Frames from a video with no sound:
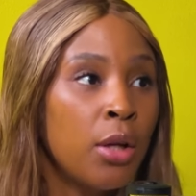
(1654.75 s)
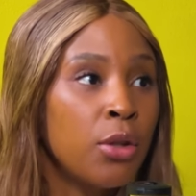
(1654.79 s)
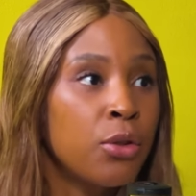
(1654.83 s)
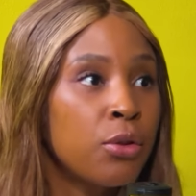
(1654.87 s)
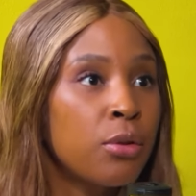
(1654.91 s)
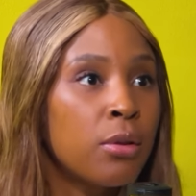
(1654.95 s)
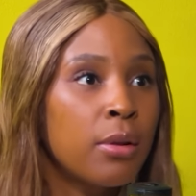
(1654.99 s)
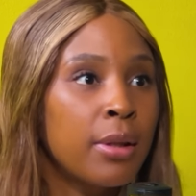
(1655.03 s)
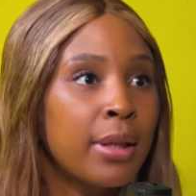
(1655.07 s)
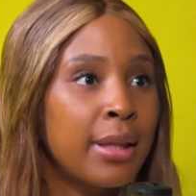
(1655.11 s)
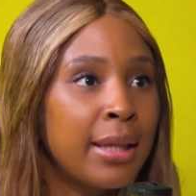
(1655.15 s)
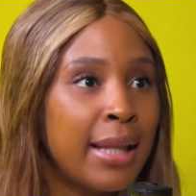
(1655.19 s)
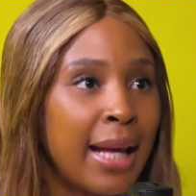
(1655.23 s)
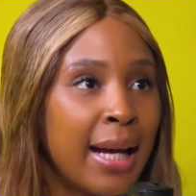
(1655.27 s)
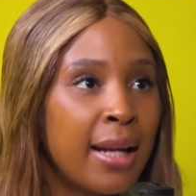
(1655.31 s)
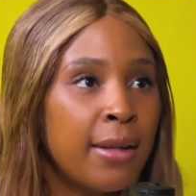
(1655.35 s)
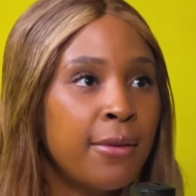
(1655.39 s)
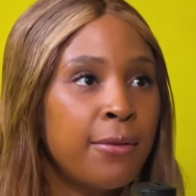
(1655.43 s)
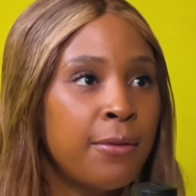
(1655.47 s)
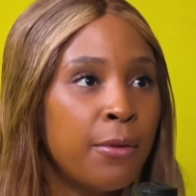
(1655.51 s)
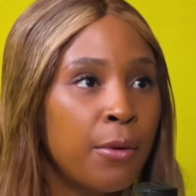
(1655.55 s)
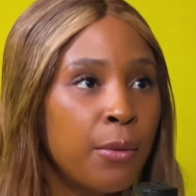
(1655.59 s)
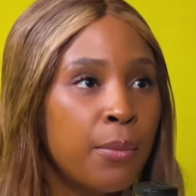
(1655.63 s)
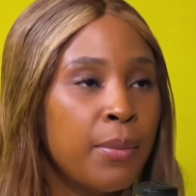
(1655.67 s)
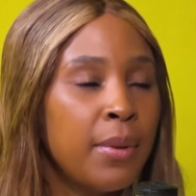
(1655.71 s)
So
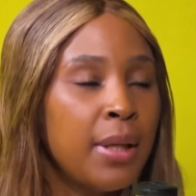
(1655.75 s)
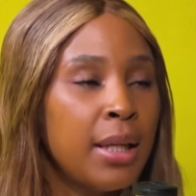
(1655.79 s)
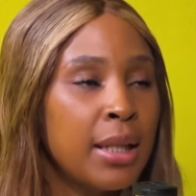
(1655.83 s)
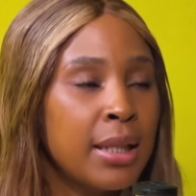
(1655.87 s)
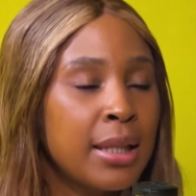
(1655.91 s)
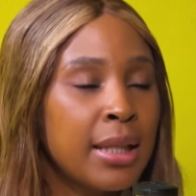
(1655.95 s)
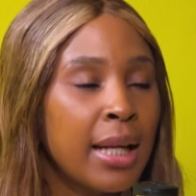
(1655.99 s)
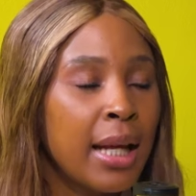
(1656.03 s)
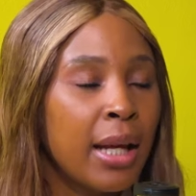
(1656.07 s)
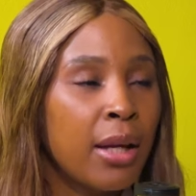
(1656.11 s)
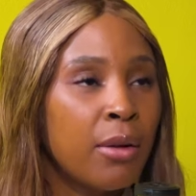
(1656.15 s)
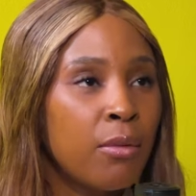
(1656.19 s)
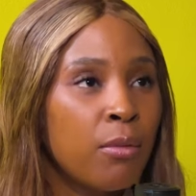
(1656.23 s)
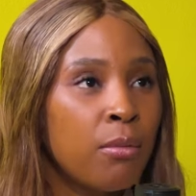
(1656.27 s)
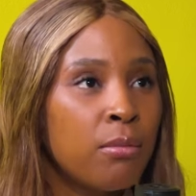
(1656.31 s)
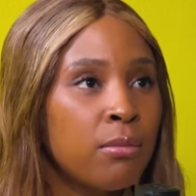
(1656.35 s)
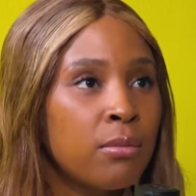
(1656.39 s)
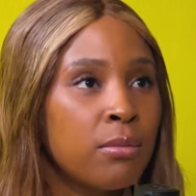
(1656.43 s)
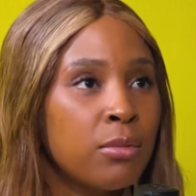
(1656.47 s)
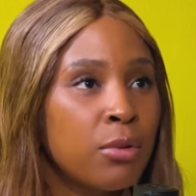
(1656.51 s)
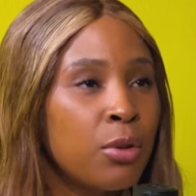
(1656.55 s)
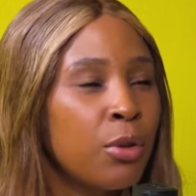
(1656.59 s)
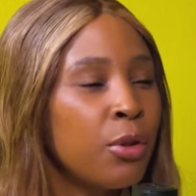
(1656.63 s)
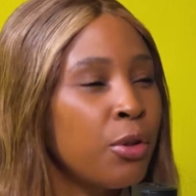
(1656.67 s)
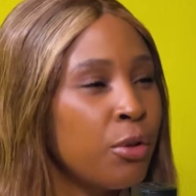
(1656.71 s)
that for me is like,
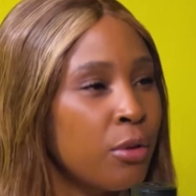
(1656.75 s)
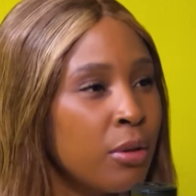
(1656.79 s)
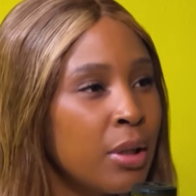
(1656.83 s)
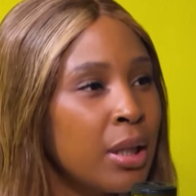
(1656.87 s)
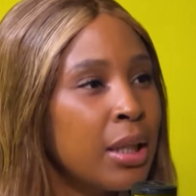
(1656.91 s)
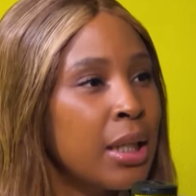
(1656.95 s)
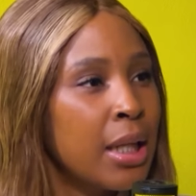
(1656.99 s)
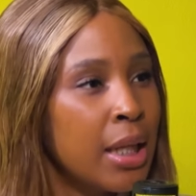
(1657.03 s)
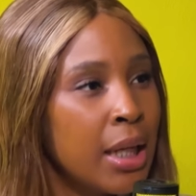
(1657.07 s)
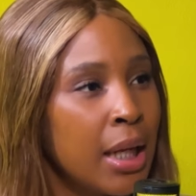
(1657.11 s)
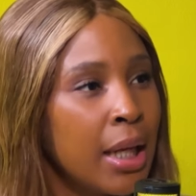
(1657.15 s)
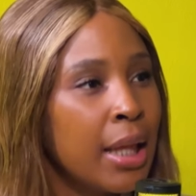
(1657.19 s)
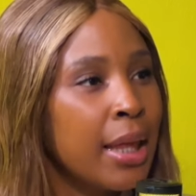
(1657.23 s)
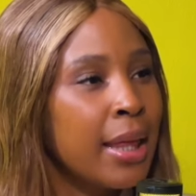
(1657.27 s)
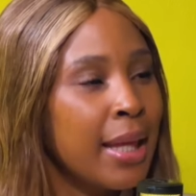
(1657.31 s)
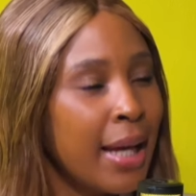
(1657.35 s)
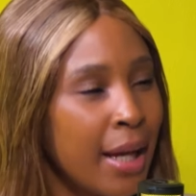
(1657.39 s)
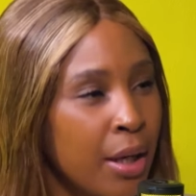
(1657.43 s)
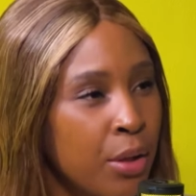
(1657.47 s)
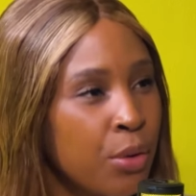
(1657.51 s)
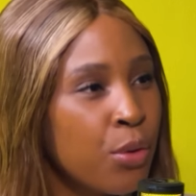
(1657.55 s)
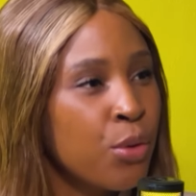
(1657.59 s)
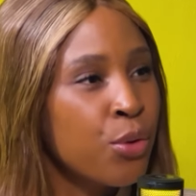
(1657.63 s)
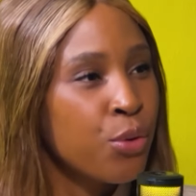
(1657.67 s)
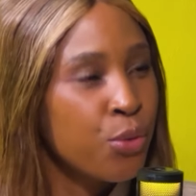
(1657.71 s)
so you are letting
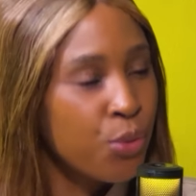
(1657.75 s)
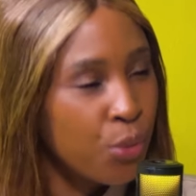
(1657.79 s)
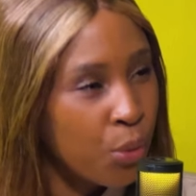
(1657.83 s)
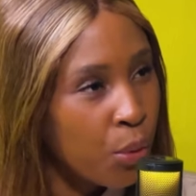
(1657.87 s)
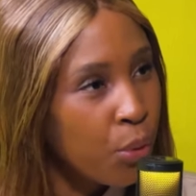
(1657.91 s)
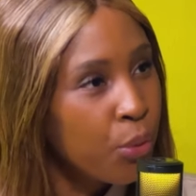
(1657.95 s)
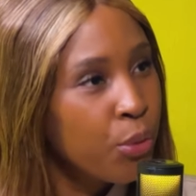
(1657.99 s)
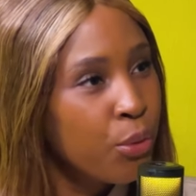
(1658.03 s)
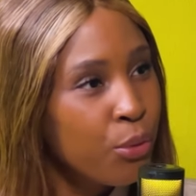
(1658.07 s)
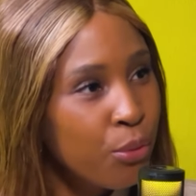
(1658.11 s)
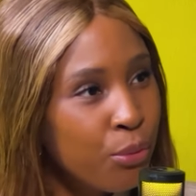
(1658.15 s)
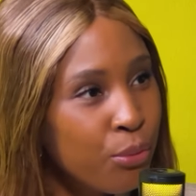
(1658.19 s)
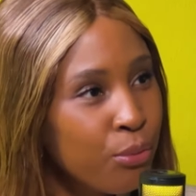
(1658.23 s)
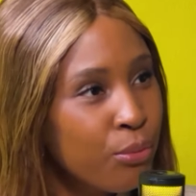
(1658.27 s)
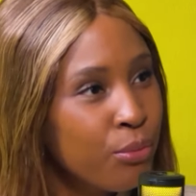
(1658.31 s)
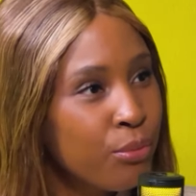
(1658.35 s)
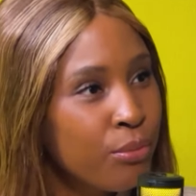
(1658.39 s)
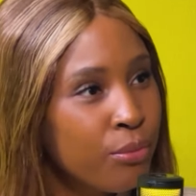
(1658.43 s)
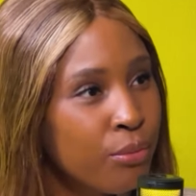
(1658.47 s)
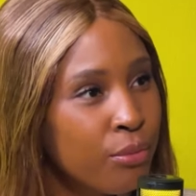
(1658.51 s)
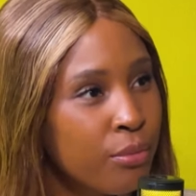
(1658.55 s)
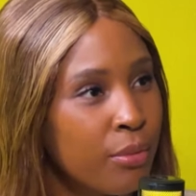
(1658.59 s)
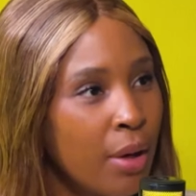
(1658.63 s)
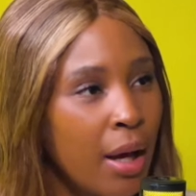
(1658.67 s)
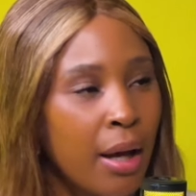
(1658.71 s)
that control you?
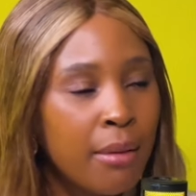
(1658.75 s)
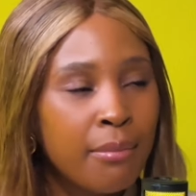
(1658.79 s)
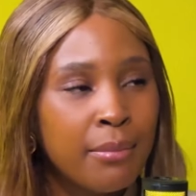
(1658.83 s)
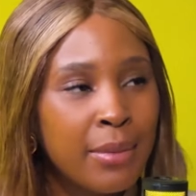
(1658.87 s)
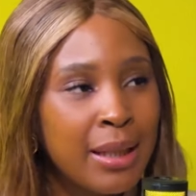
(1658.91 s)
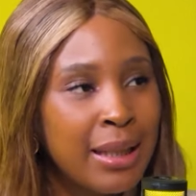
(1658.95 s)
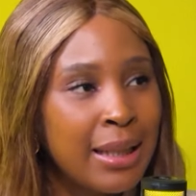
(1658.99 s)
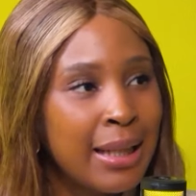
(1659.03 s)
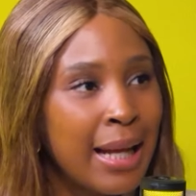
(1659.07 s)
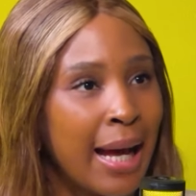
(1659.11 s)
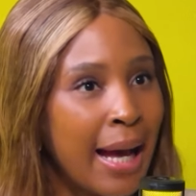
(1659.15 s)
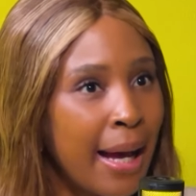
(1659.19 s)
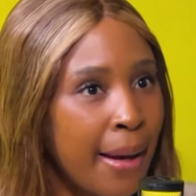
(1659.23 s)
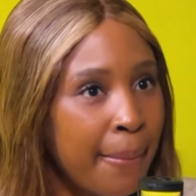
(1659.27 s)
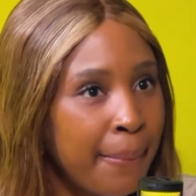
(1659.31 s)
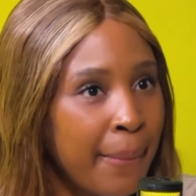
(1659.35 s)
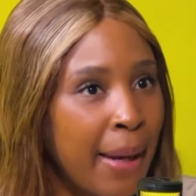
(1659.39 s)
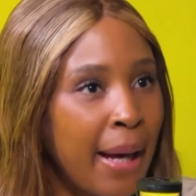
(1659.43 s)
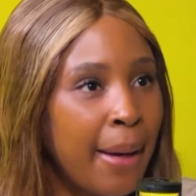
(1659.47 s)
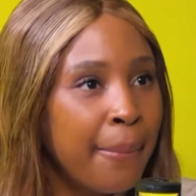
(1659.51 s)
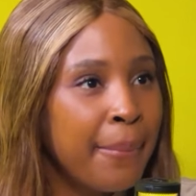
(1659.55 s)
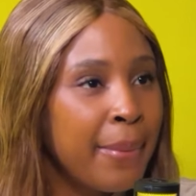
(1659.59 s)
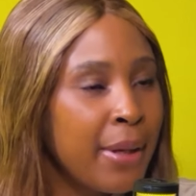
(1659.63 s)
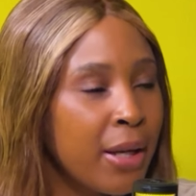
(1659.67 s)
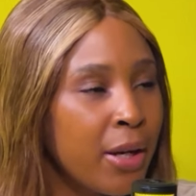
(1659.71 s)
Mm. I mean, I'm
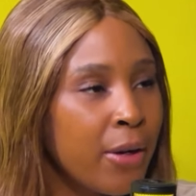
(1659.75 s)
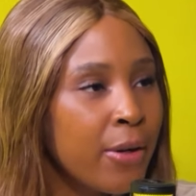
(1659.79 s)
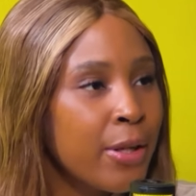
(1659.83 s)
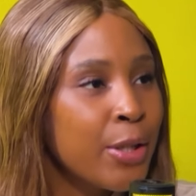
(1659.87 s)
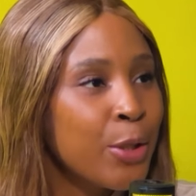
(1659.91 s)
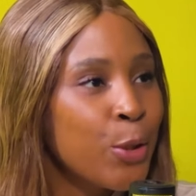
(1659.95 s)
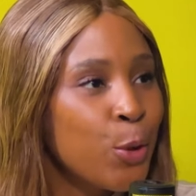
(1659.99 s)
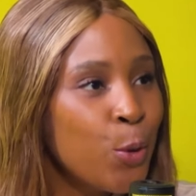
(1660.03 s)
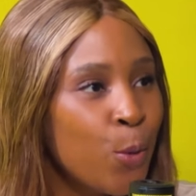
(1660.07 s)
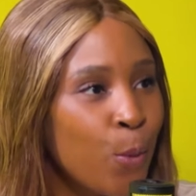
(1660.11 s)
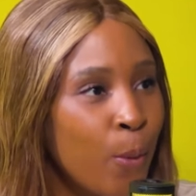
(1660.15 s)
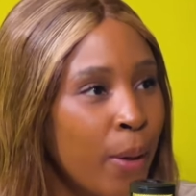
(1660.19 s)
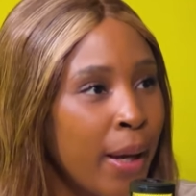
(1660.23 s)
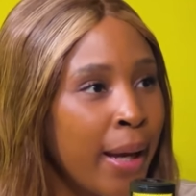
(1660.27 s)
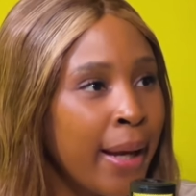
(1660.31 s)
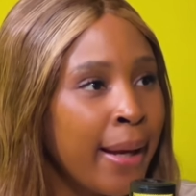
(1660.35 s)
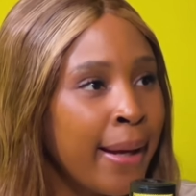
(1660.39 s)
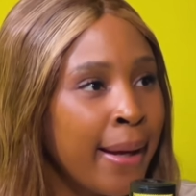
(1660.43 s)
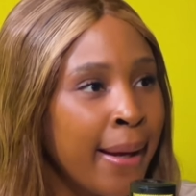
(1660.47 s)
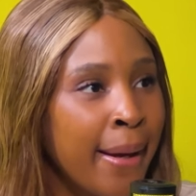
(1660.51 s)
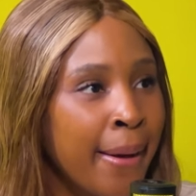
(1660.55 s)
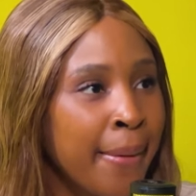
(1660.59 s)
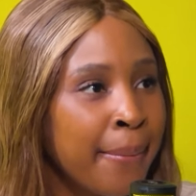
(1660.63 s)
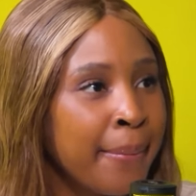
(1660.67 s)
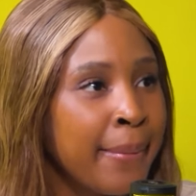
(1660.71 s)
up here at 2
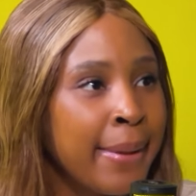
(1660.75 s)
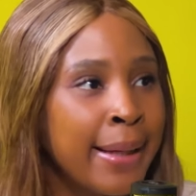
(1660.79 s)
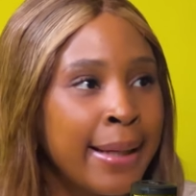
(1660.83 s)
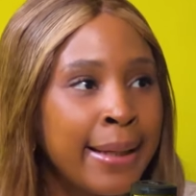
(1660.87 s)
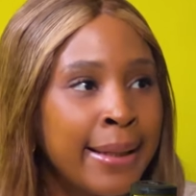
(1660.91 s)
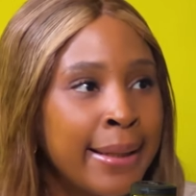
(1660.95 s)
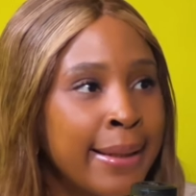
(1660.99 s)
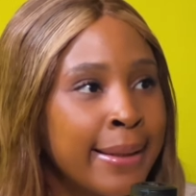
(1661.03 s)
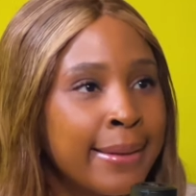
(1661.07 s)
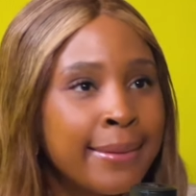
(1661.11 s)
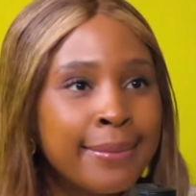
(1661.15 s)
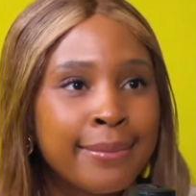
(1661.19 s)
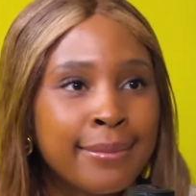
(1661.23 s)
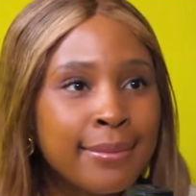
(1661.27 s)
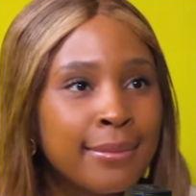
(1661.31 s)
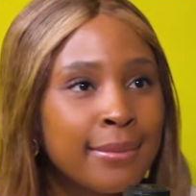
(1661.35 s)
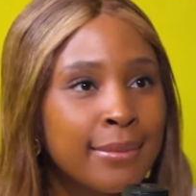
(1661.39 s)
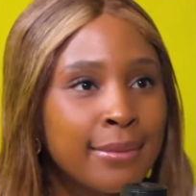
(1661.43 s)
a.m. in,